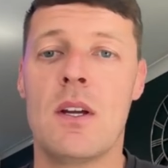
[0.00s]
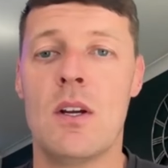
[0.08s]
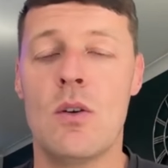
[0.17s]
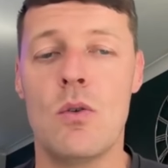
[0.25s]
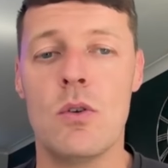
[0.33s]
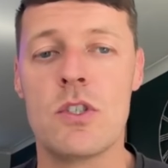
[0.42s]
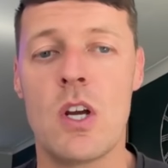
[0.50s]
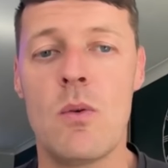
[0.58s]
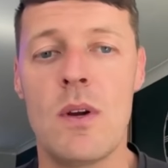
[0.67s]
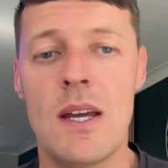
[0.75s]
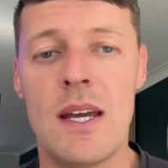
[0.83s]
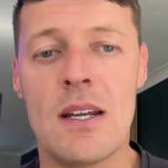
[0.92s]

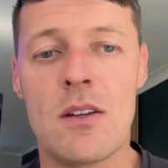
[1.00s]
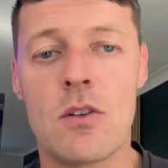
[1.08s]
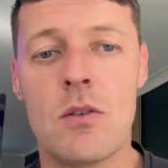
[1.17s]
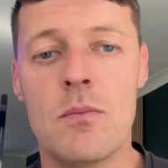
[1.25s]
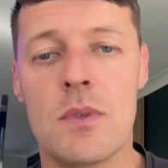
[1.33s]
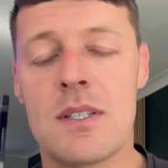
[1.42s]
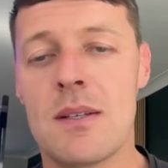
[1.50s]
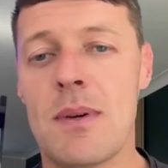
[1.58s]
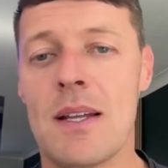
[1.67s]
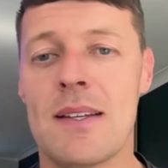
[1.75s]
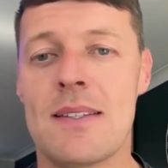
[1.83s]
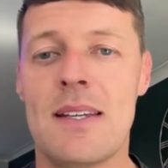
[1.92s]
Also, income
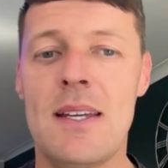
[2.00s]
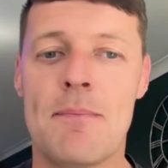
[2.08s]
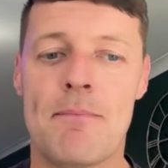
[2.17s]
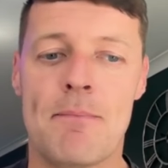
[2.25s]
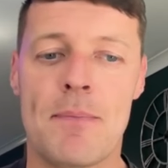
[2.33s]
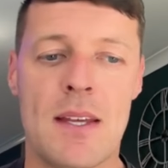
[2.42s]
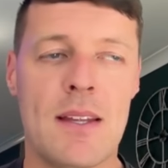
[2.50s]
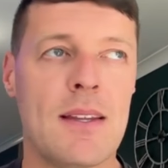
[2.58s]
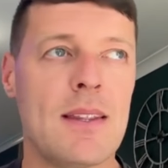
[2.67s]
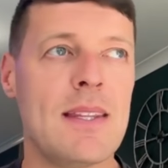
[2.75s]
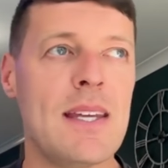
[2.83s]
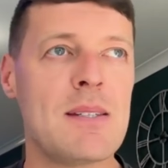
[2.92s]
stability.
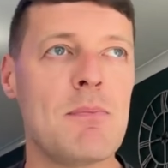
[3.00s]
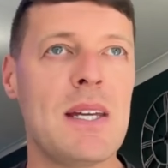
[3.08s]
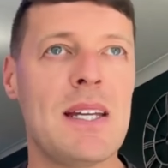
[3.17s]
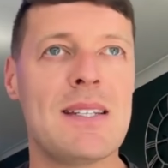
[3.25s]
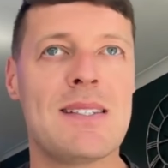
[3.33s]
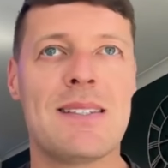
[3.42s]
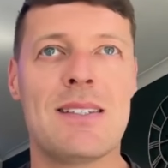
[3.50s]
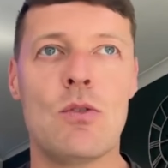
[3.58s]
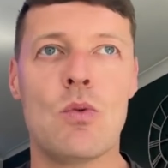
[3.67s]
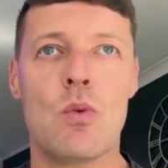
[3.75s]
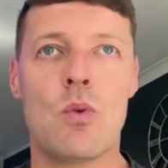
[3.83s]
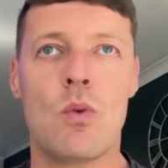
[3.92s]
This means
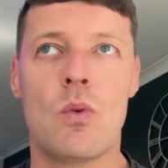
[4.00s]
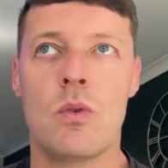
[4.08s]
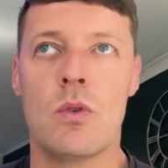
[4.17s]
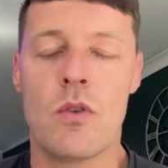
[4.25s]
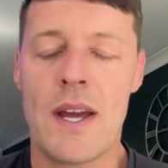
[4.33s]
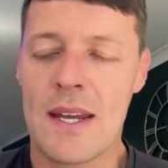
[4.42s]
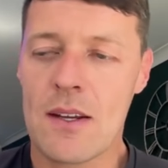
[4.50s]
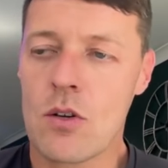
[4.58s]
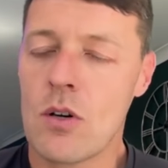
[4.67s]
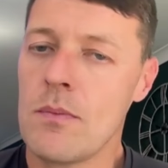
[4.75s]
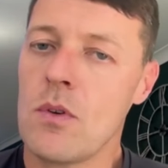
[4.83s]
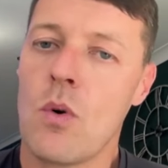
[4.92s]
your
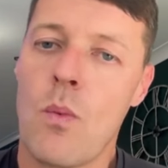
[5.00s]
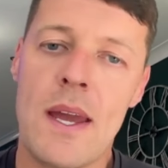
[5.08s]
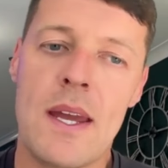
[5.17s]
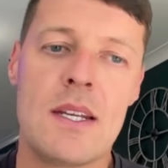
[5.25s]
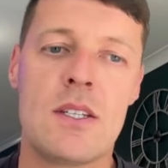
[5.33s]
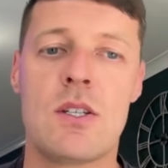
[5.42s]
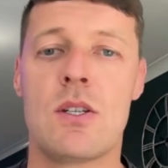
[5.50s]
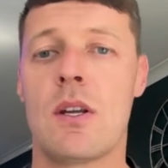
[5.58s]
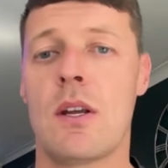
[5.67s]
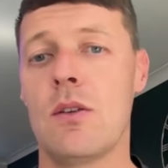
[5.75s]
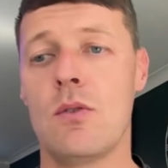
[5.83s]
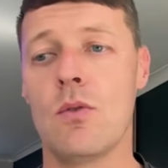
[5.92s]
income, your
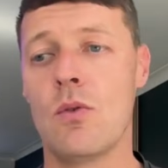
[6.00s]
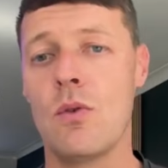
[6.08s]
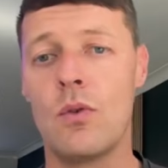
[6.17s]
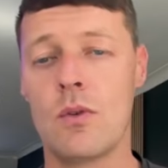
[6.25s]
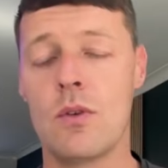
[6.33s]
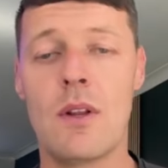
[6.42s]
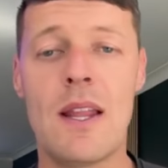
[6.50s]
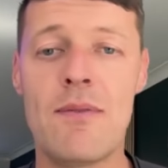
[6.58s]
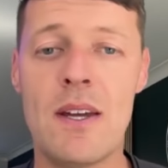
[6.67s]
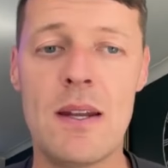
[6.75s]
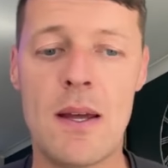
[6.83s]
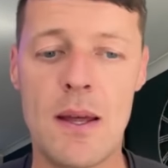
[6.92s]
wage, your
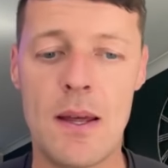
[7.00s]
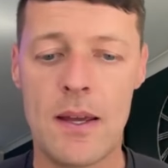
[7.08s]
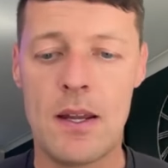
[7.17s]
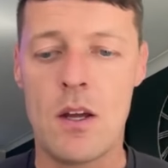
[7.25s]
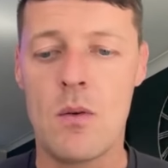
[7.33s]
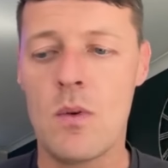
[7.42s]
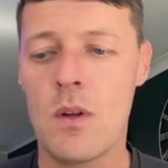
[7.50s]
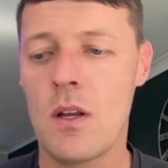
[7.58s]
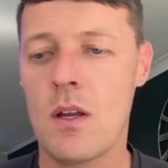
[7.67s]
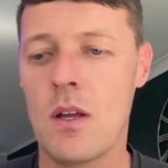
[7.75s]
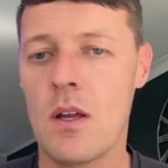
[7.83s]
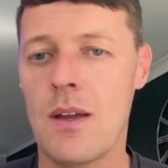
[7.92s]
living,
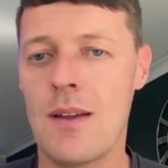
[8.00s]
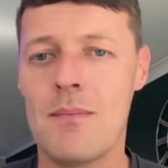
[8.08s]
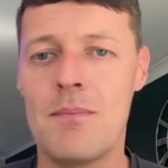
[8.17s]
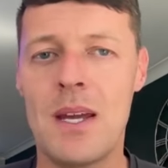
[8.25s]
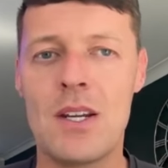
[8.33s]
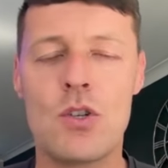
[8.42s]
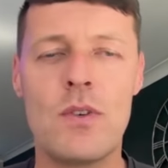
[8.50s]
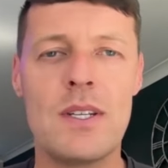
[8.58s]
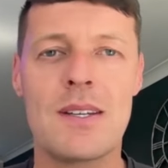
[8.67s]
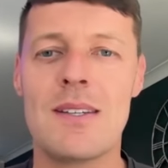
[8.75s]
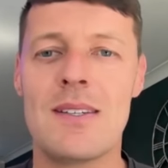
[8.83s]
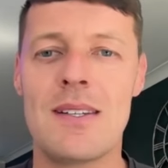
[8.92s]
make sure
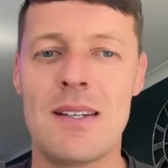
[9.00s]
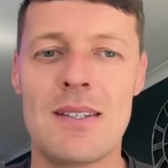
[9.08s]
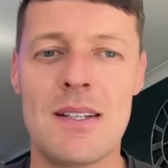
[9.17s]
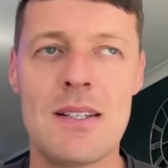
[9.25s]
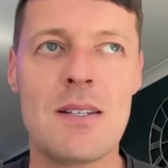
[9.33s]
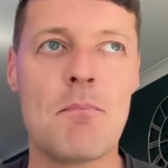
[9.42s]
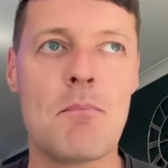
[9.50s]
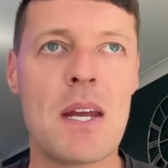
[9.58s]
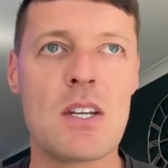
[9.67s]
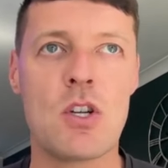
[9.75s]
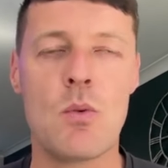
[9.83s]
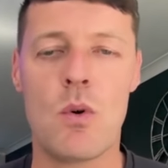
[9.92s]
it's consistent,
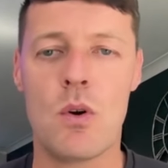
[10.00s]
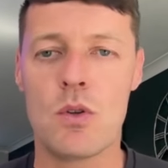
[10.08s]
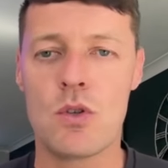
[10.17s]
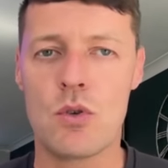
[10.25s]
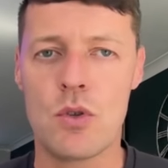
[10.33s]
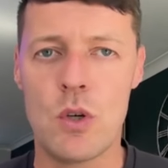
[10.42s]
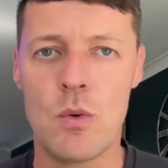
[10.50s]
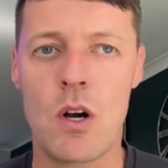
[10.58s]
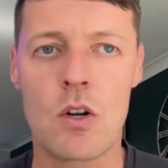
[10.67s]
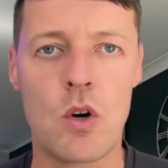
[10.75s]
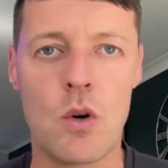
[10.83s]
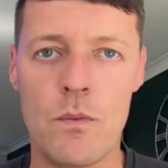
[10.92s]
make sure you
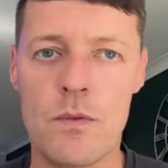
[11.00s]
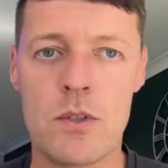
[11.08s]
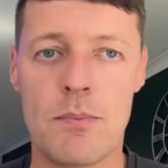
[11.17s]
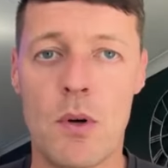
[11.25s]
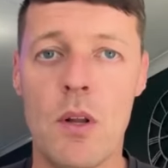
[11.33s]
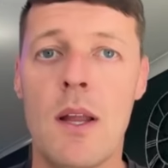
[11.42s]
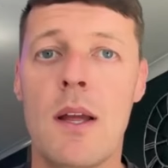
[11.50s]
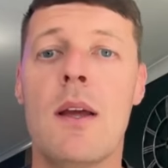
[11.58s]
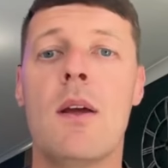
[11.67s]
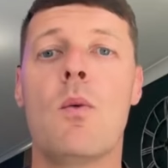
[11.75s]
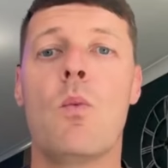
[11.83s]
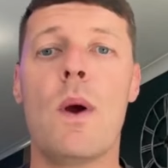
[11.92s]
are comfortable
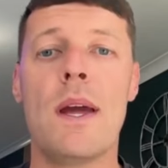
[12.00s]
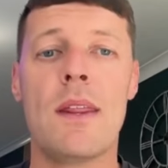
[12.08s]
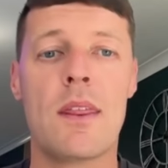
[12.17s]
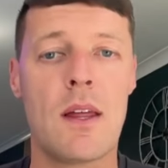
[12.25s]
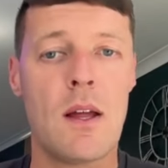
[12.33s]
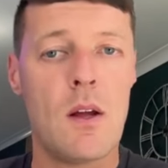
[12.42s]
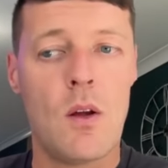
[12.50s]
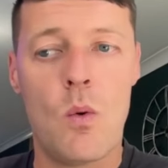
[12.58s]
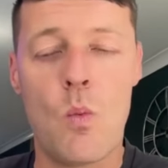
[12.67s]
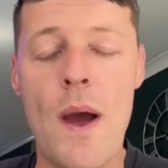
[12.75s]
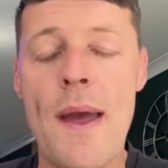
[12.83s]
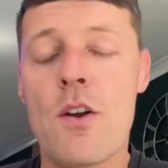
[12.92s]
with
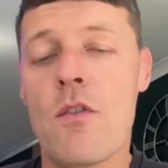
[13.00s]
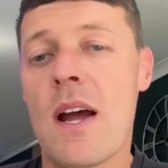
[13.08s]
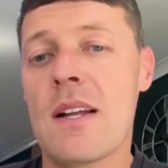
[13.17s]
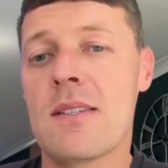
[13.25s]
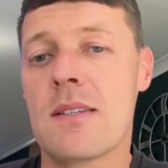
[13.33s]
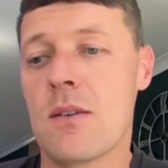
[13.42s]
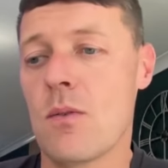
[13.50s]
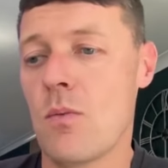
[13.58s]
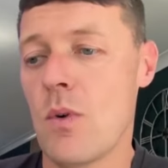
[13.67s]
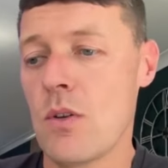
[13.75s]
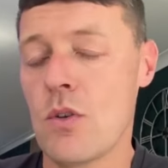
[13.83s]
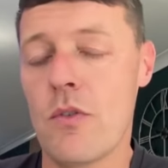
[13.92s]
where you're at,
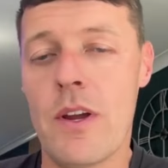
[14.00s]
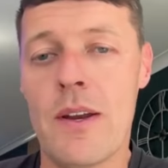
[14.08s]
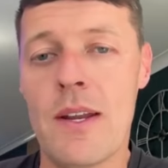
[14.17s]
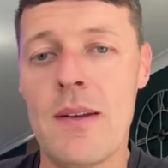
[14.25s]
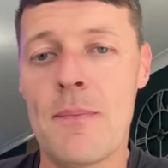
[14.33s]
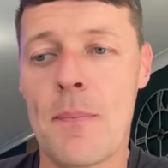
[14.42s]
what you're earning,